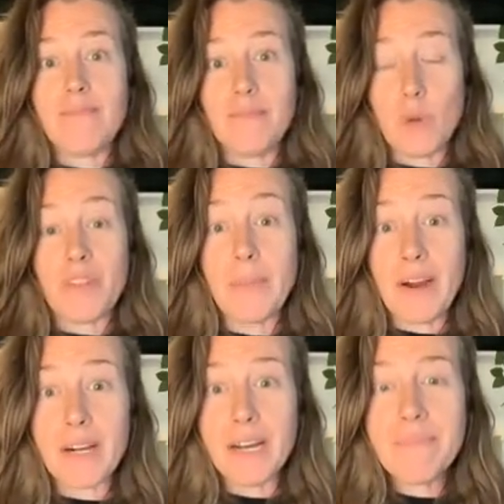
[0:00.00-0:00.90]
North
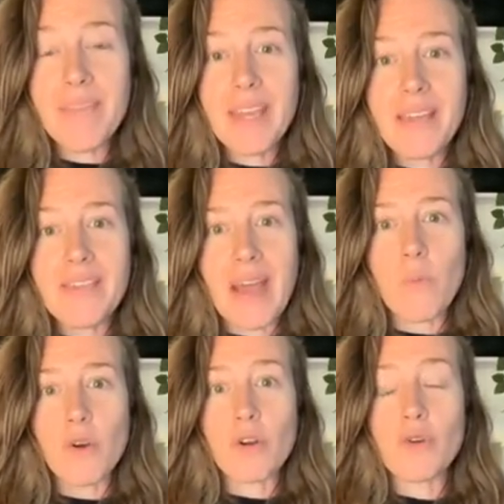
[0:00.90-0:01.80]
America
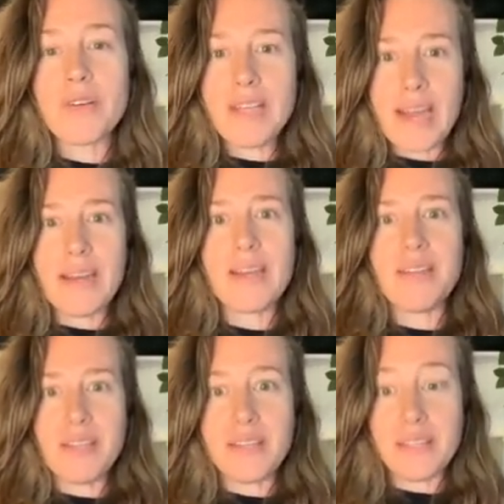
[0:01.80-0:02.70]
that were creating
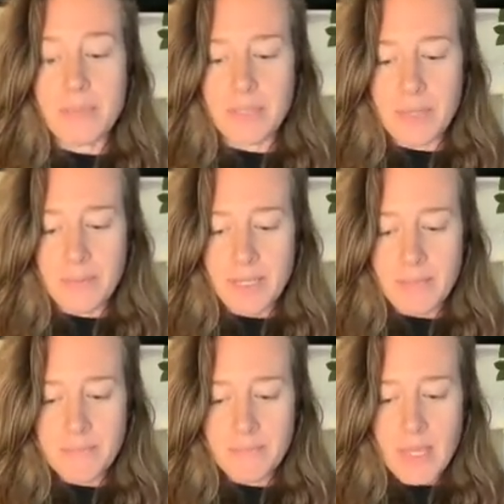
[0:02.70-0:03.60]
these
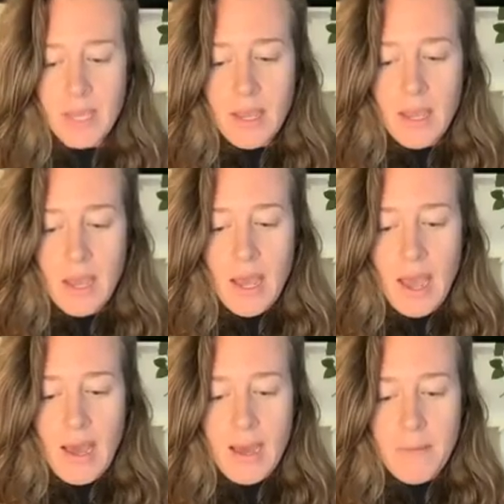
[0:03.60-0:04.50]
symptoms.
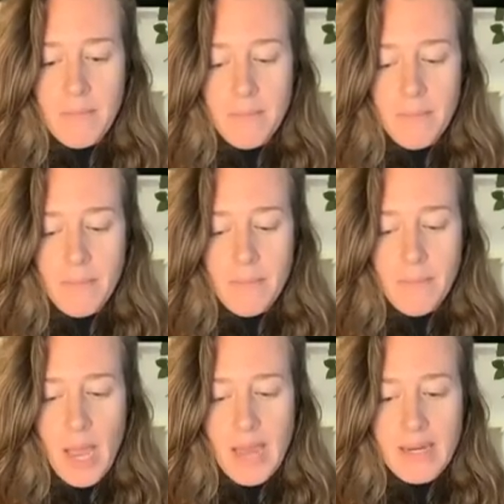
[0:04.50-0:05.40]
And
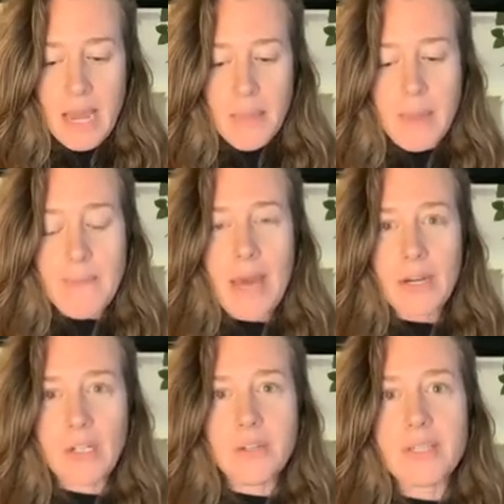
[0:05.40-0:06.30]
yet the
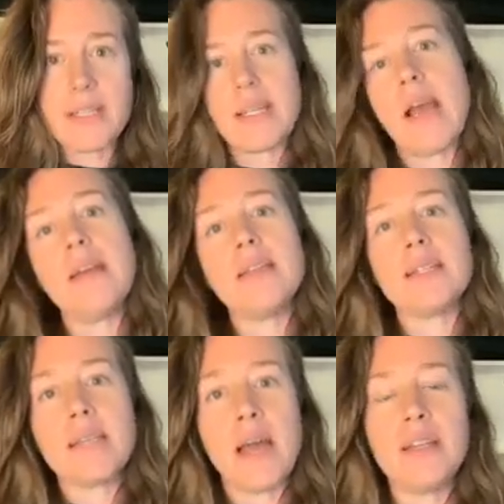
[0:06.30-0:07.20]
medical society
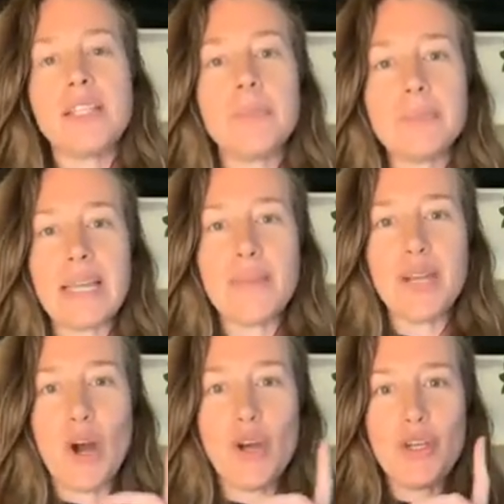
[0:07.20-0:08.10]
decided to blame
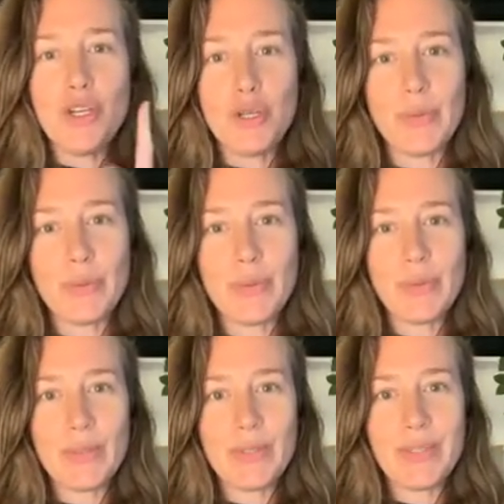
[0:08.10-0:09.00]
it on you,
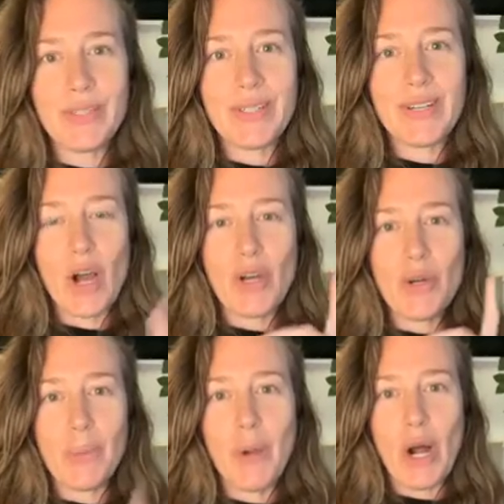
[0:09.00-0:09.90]
on
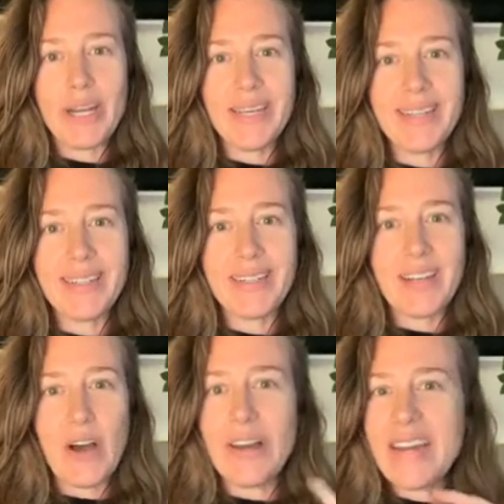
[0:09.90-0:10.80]
your body,
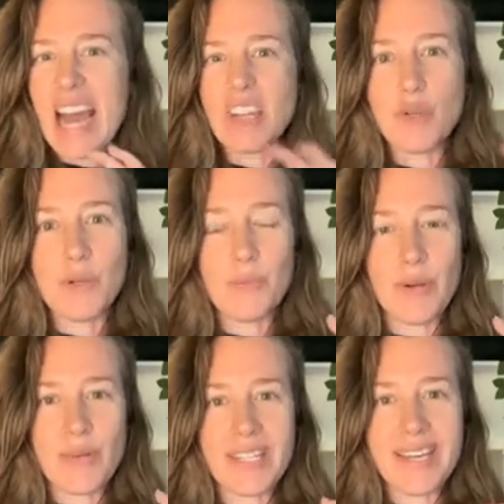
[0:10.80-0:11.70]
on a natural
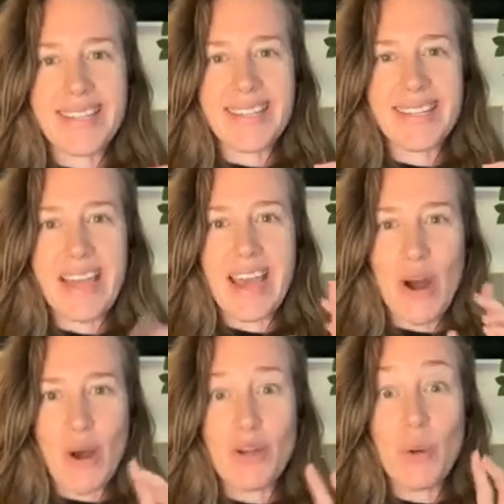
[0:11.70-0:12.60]
process, and
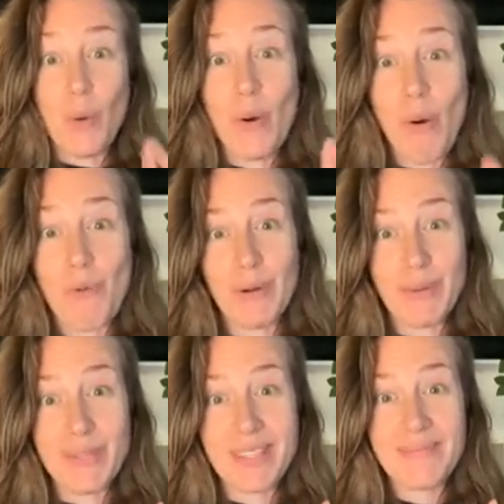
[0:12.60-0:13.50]
on your
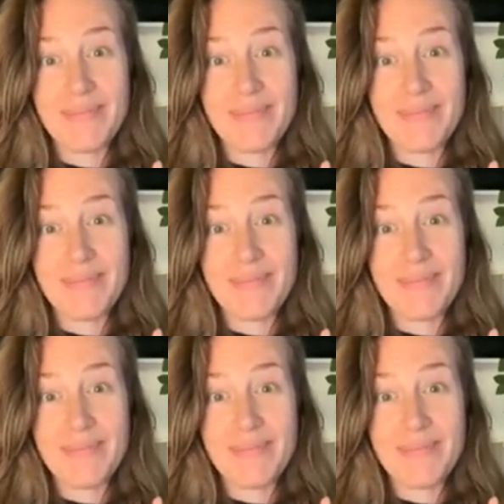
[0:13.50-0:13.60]
hormones.